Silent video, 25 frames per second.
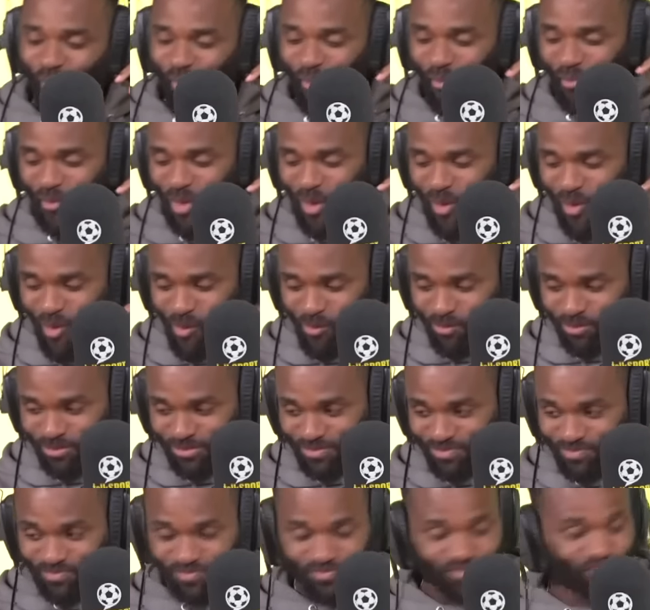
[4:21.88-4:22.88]

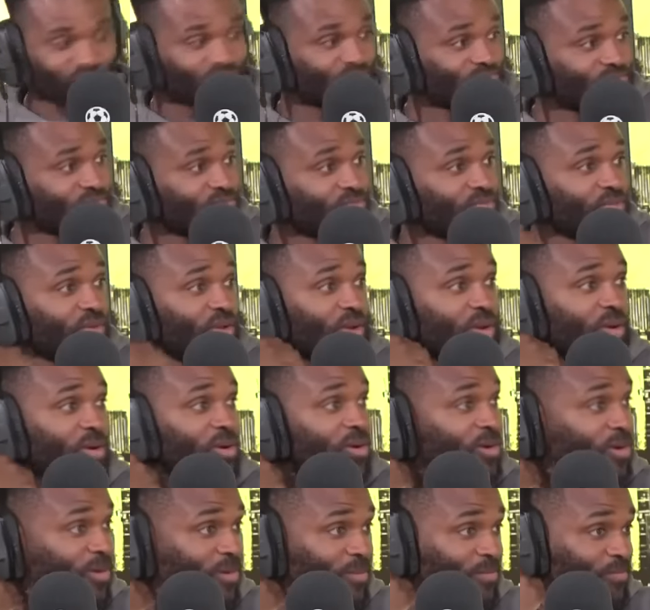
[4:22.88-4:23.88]

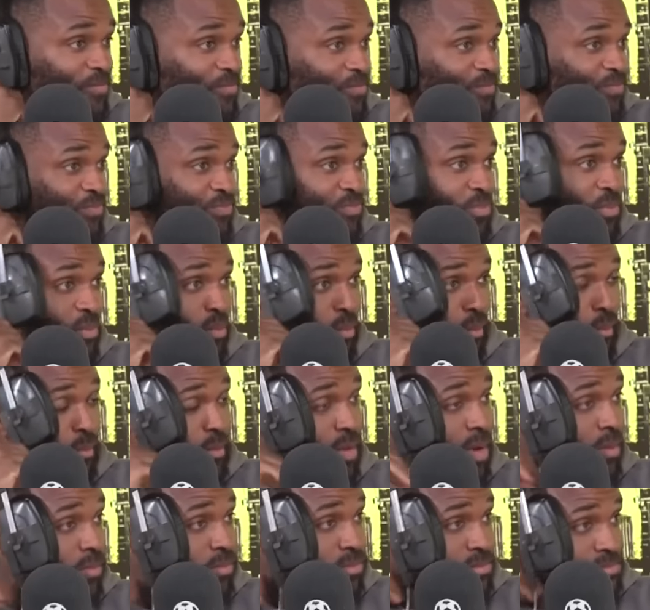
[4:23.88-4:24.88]

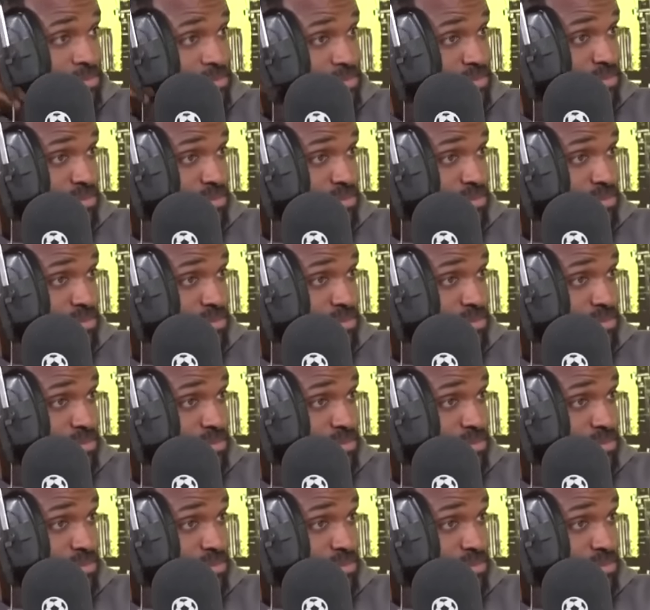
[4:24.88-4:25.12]
The person shown says nothing.